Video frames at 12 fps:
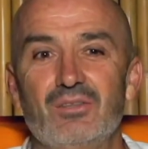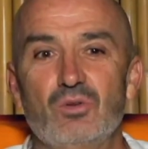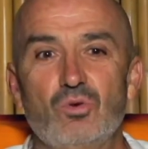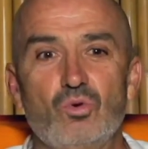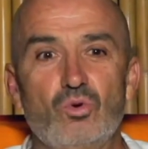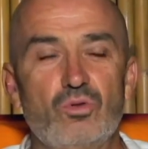
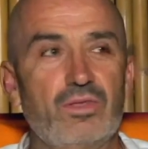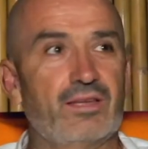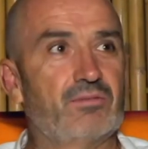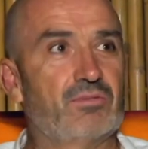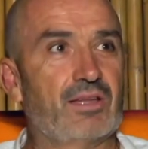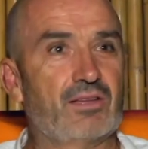Or they
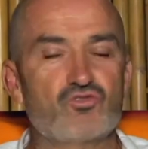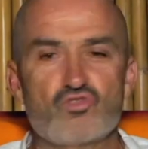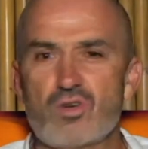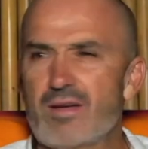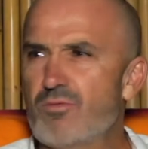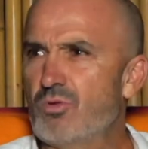
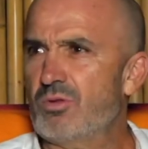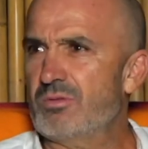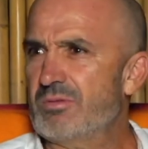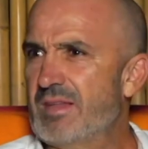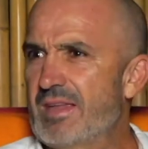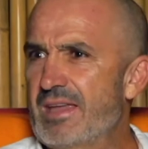travel
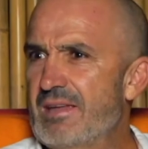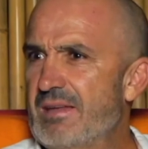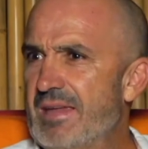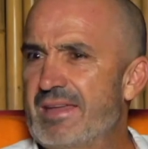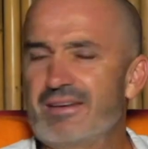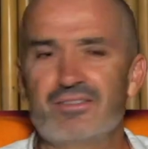
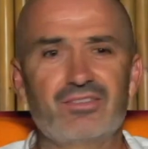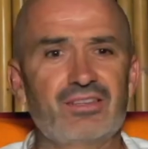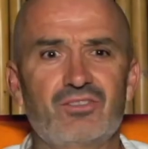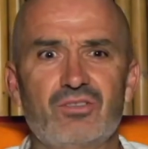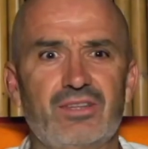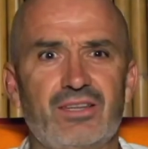endlessly
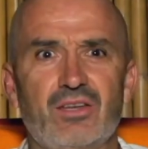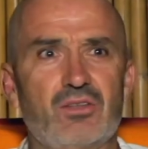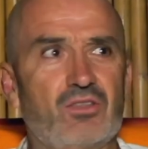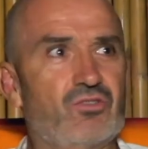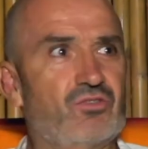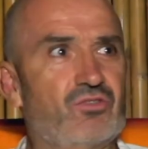until they go,
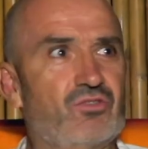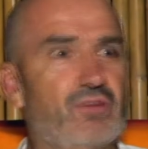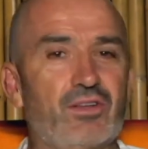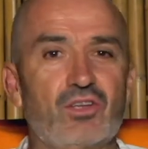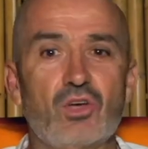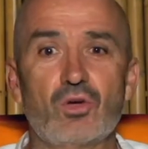there's nowhere
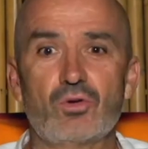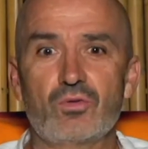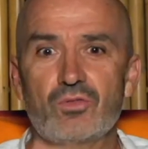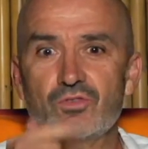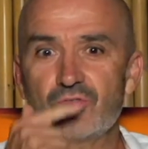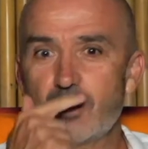to go.
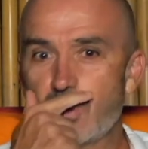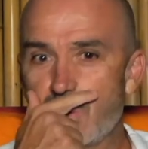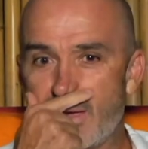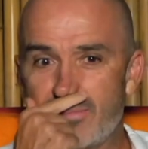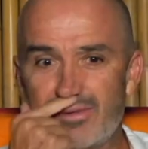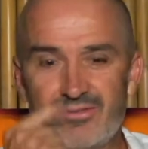There's no
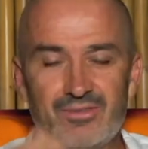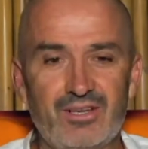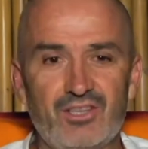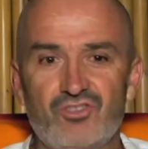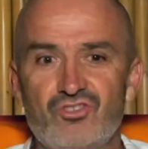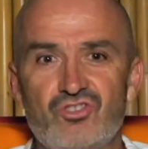happy
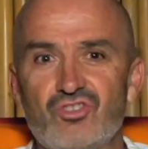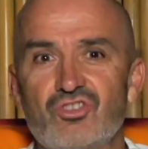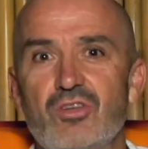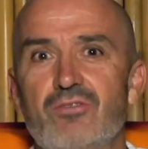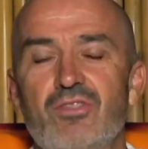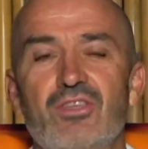village just
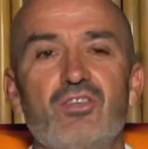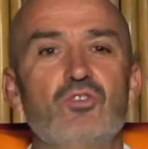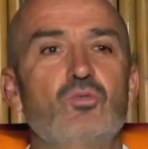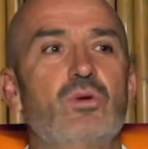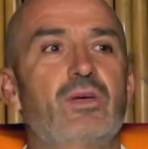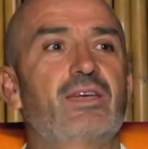over the hill
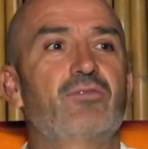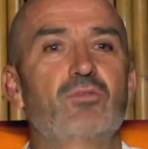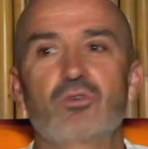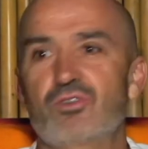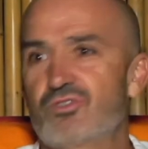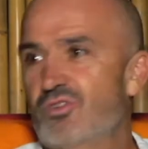where
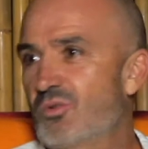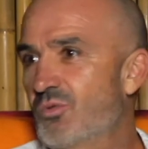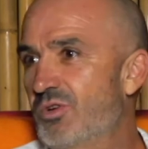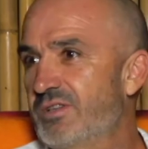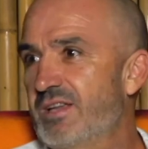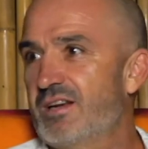everybody's got it
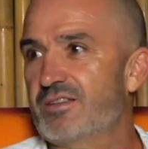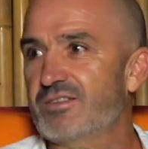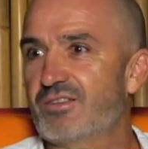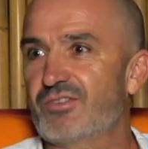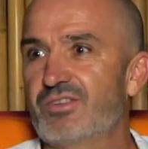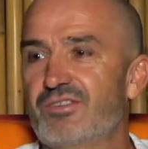worked out. It
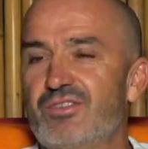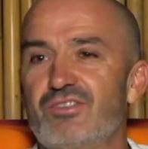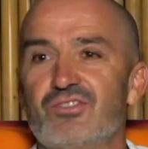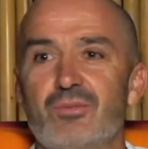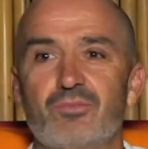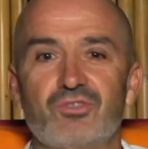doesn't exist.
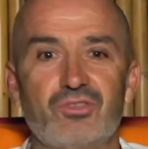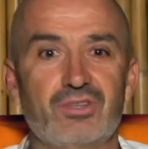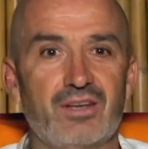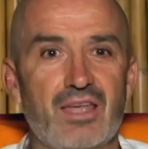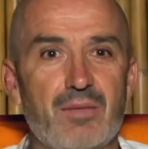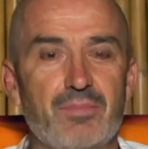I'm still
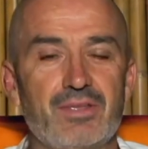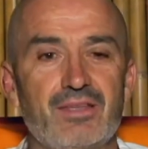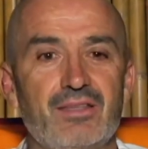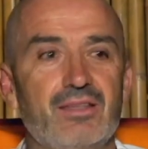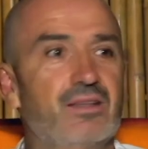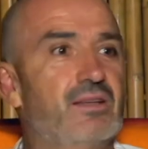unhappy.
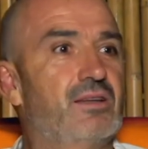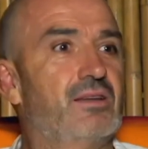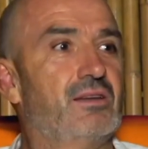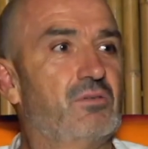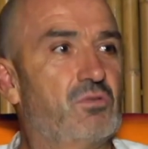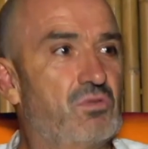
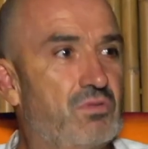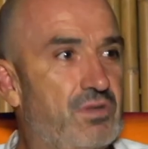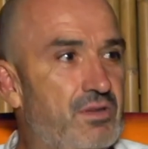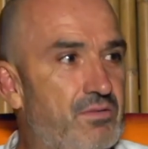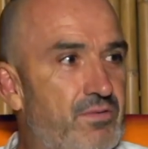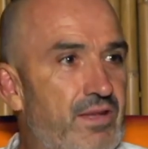The
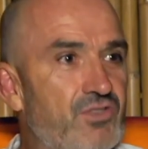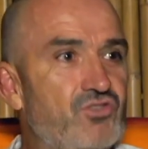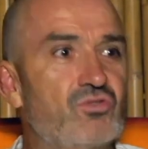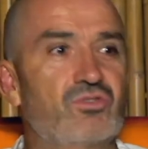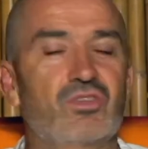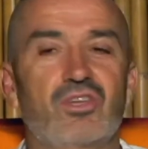adventure
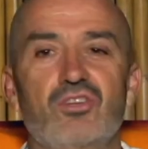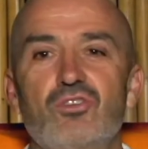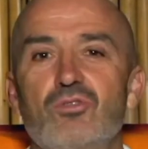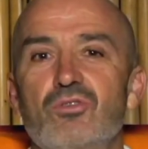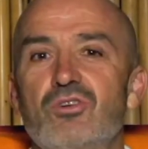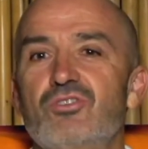and the
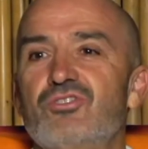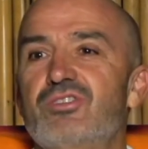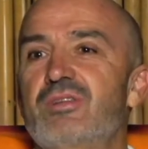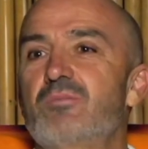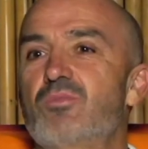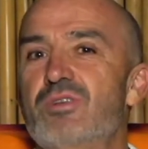
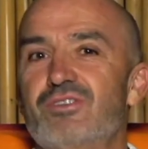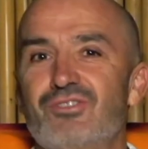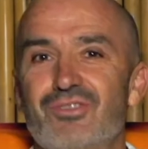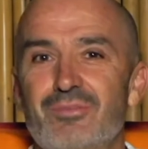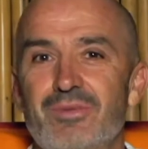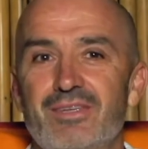curiosity brings
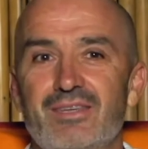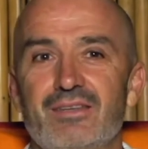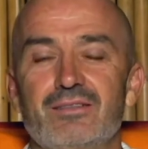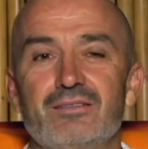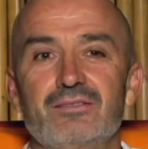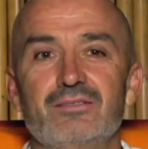them here
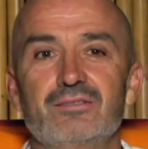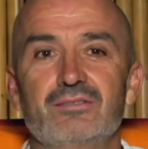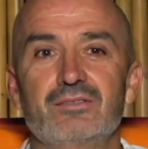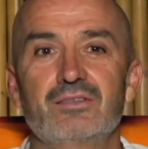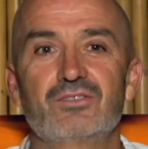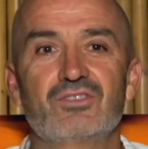
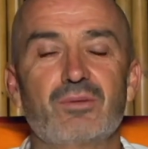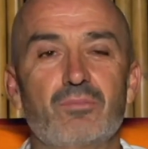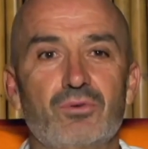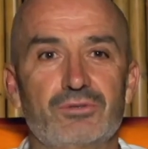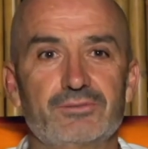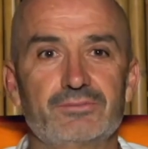at some
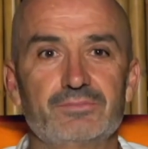point.